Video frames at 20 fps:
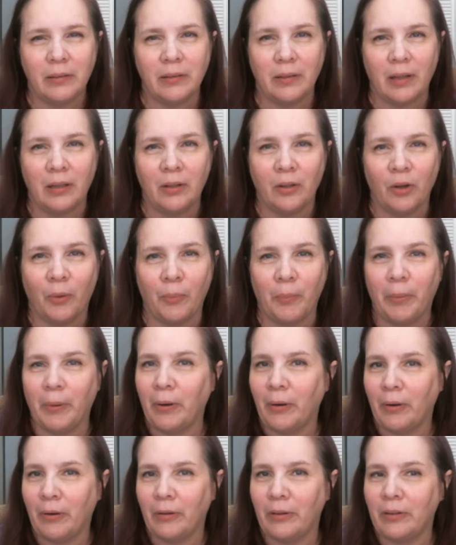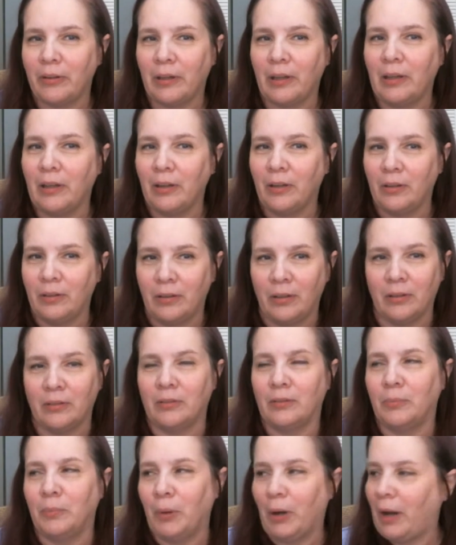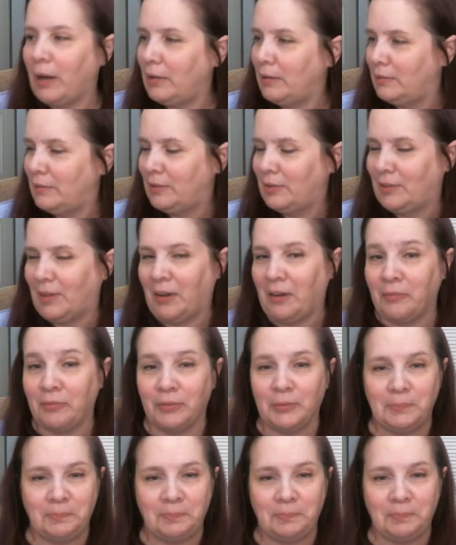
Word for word: Engelbert, Engelbright stuff.